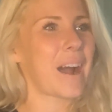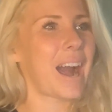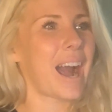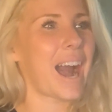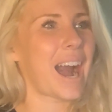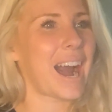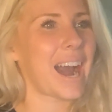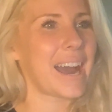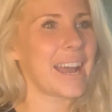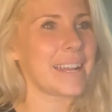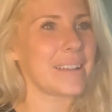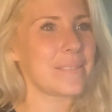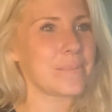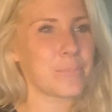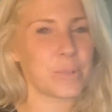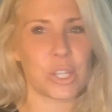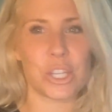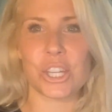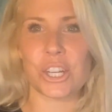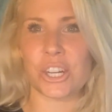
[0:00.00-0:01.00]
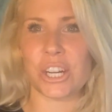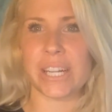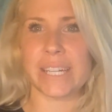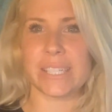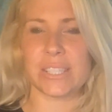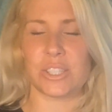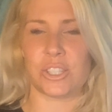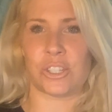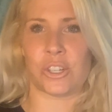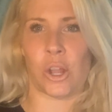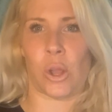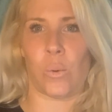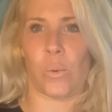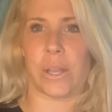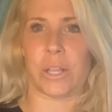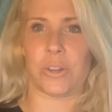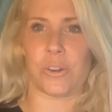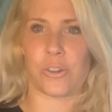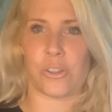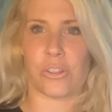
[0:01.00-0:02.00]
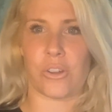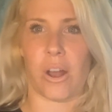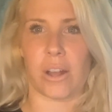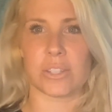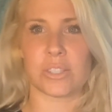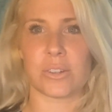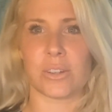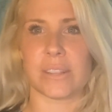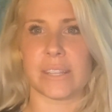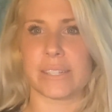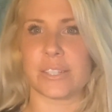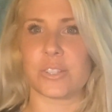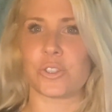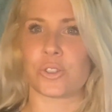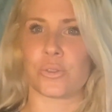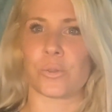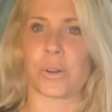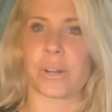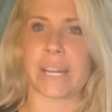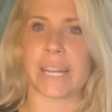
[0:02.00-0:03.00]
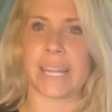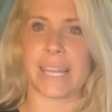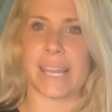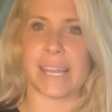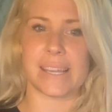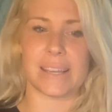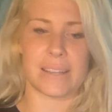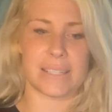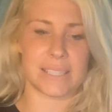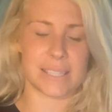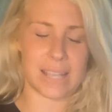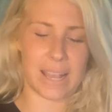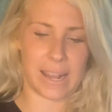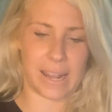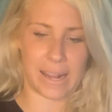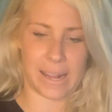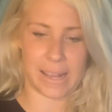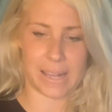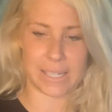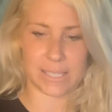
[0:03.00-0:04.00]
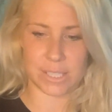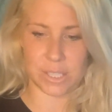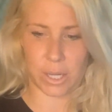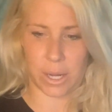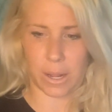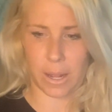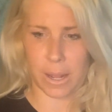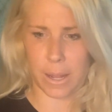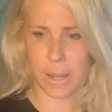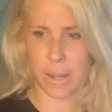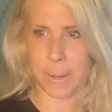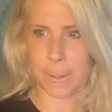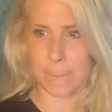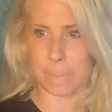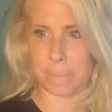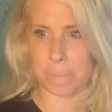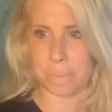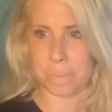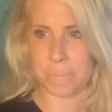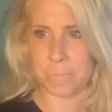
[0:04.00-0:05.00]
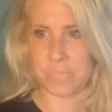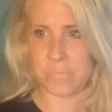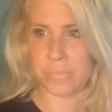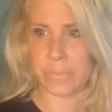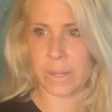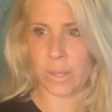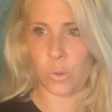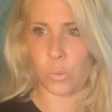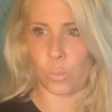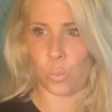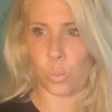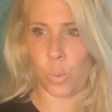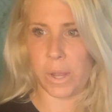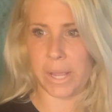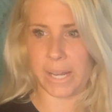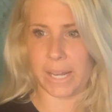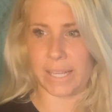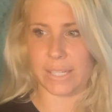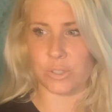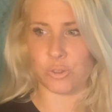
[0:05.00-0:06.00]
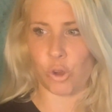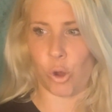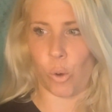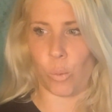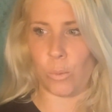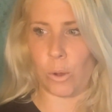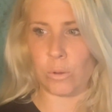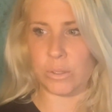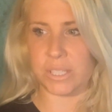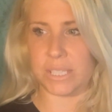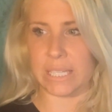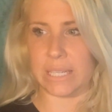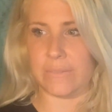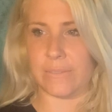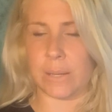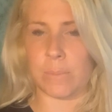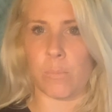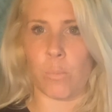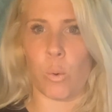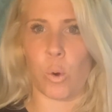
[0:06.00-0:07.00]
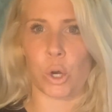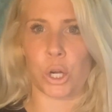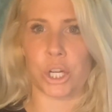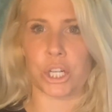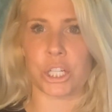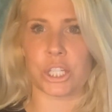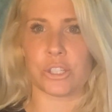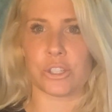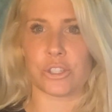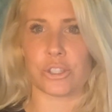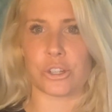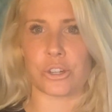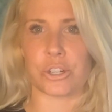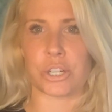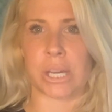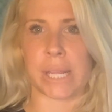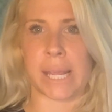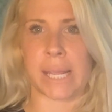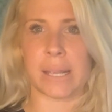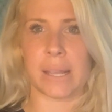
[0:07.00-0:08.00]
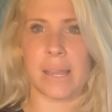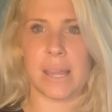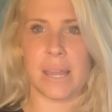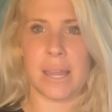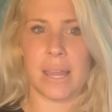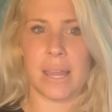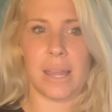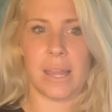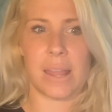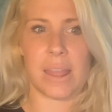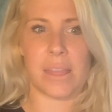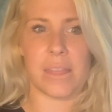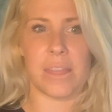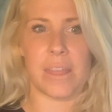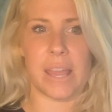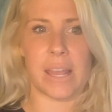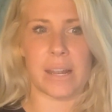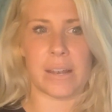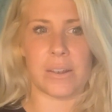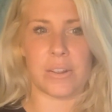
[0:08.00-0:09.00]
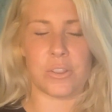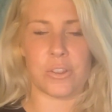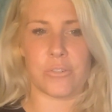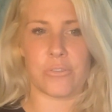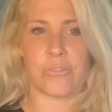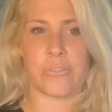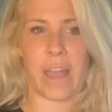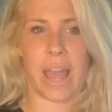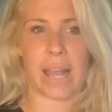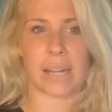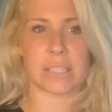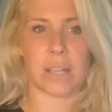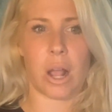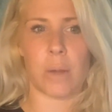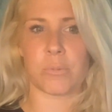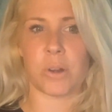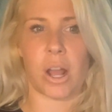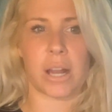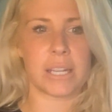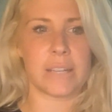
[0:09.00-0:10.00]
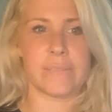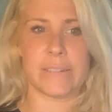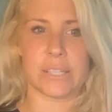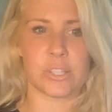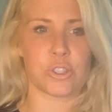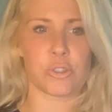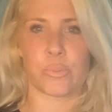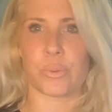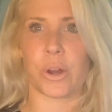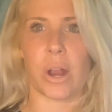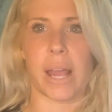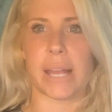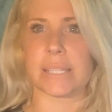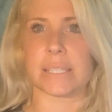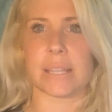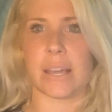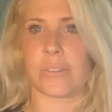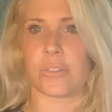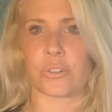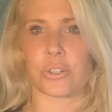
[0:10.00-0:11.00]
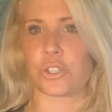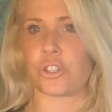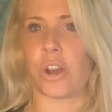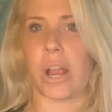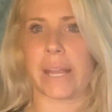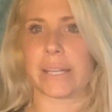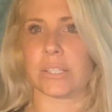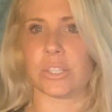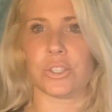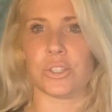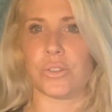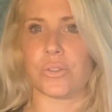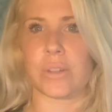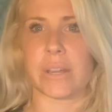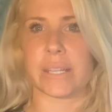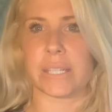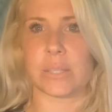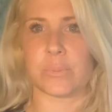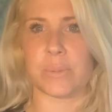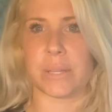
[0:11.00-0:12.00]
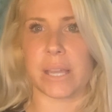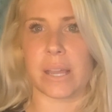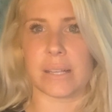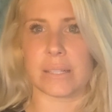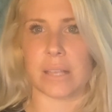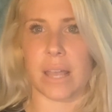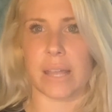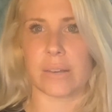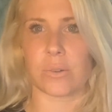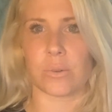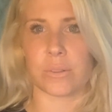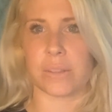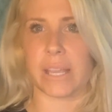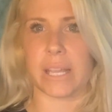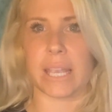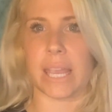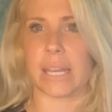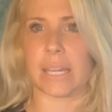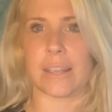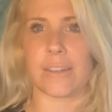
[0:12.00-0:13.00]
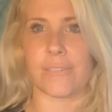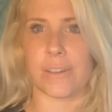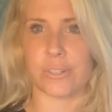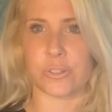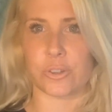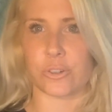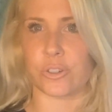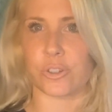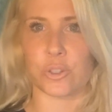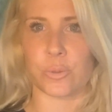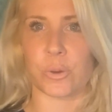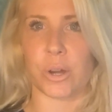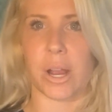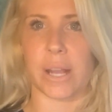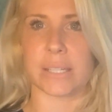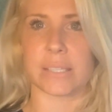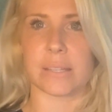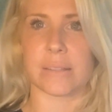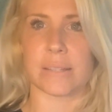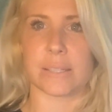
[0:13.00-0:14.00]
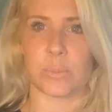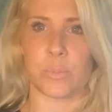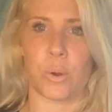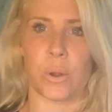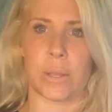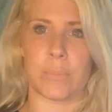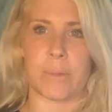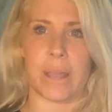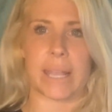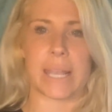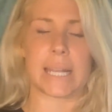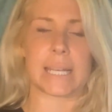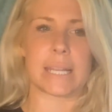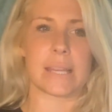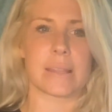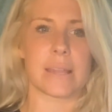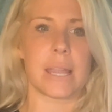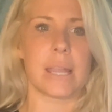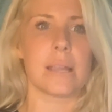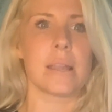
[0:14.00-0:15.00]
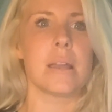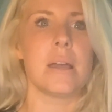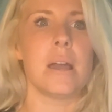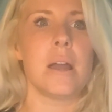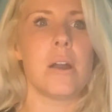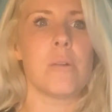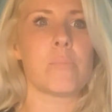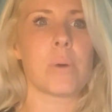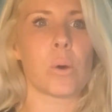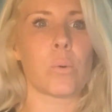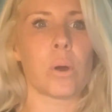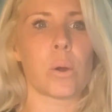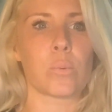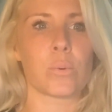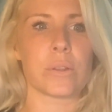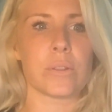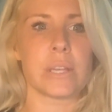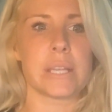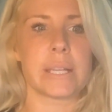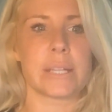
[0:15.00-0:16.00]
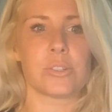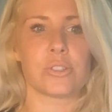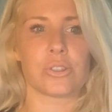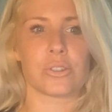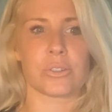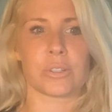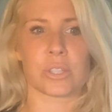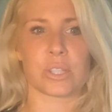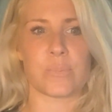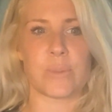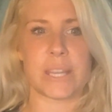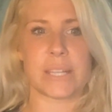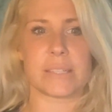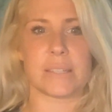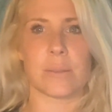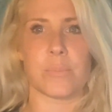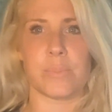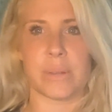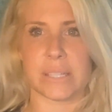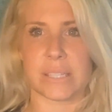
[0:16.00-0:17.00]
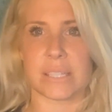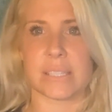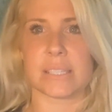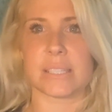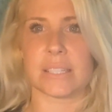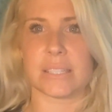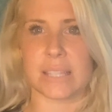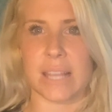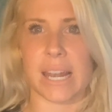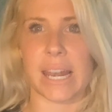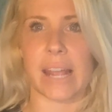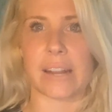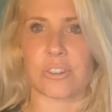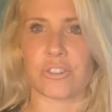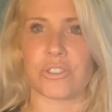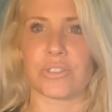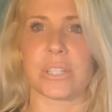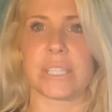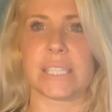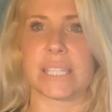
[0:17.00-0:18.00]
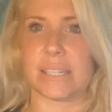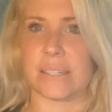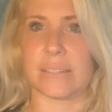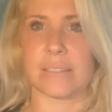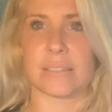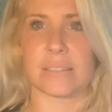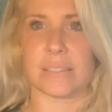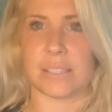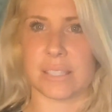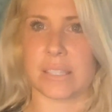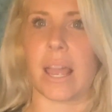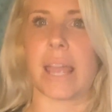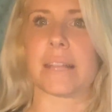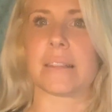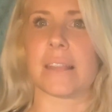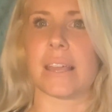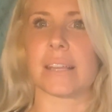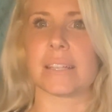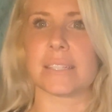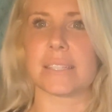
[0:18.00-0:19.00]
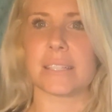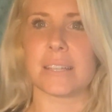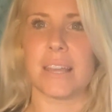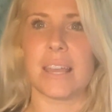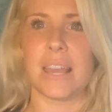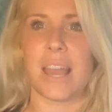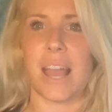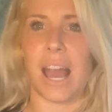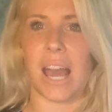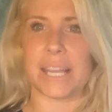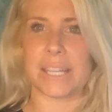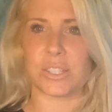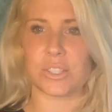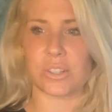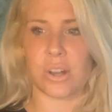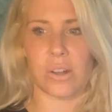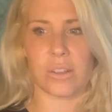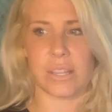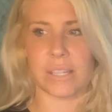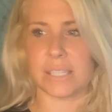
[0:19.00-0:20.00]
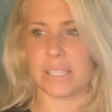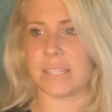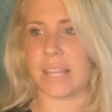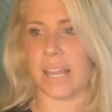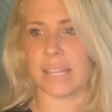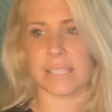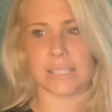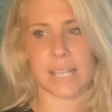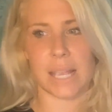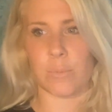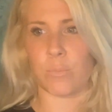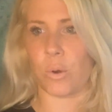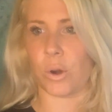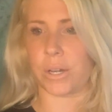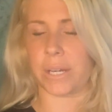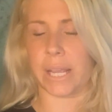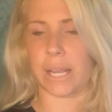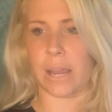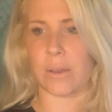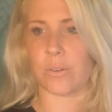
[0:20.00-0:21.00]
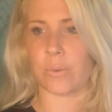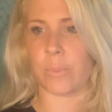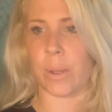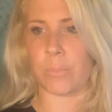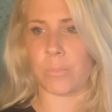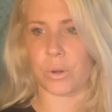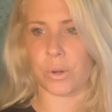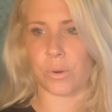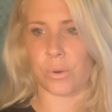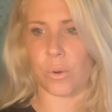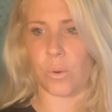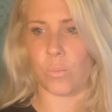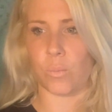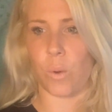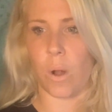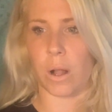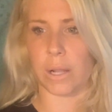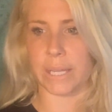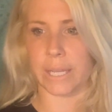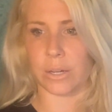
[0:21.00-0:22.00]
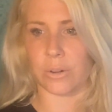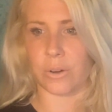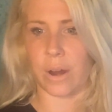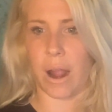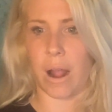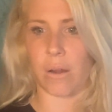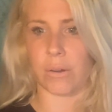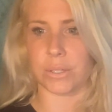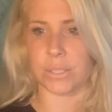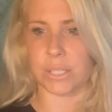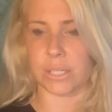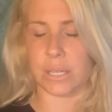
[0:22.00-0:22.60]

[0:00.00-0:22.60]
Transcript: I'm curious to know what your thoughts on this story is, and what is almost even more concerning than the fact, I'm not even surprised that they're trying to do this, because I don't think any of us are surprised at this point by anything, but what really concerns me is the businesses that actually did sign this. I saw this that same morning. I remember walking around